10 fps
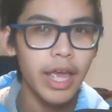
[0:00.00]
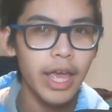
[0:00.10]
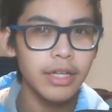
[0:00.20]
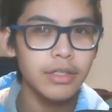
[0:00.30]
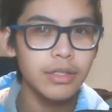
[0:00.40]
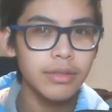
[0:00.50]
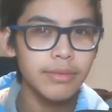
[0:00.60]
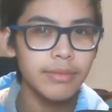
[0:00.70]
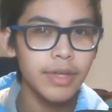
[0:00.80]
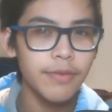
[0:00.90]
and
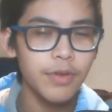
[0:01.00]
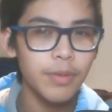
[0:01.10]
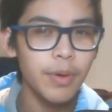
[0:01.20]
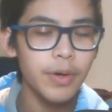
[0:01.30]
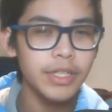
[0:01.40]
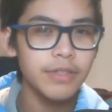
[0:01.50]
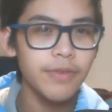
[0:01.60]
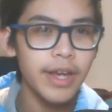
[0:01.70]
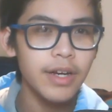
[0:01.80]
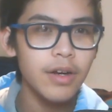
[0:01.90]
if your opponent's
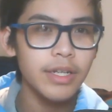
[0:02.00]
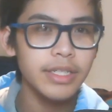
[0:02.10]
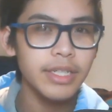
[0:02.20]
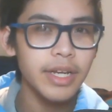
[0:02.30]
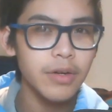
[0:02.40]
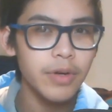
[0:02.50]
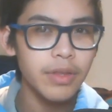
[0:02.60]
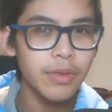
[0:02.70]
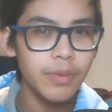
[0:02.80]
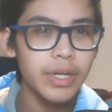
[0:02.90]
Vanguard is at
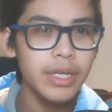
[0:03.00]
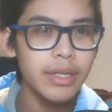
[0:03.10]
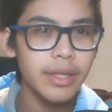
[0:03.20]
grade 3,